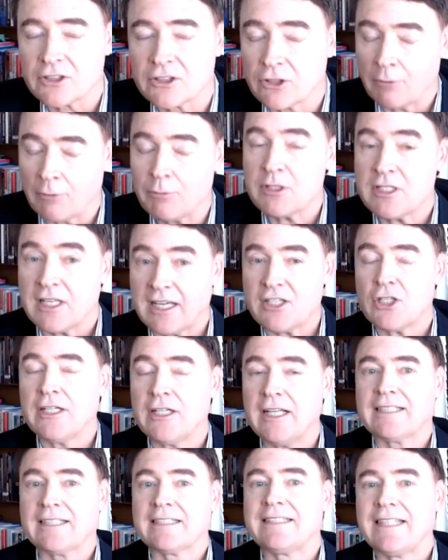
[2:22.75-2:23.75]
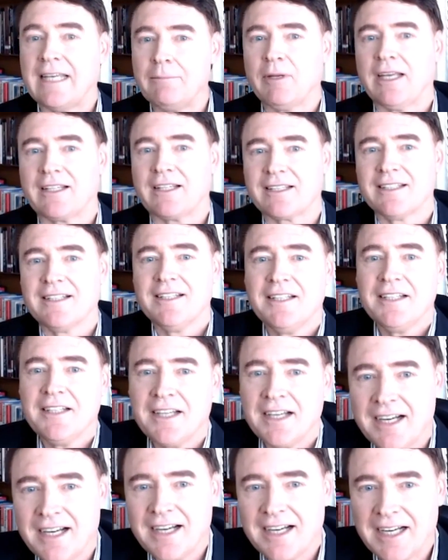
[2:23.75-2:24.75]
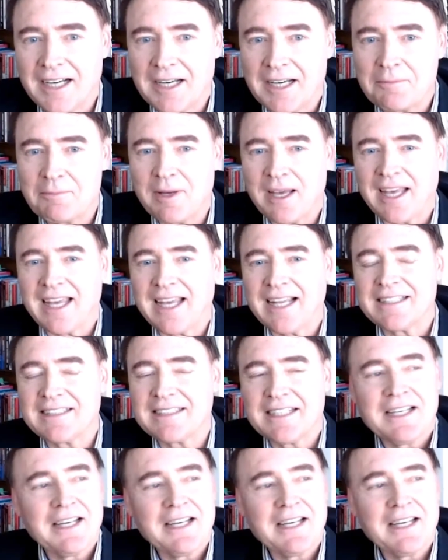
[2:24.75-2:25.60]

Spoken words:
So I was actually academic, and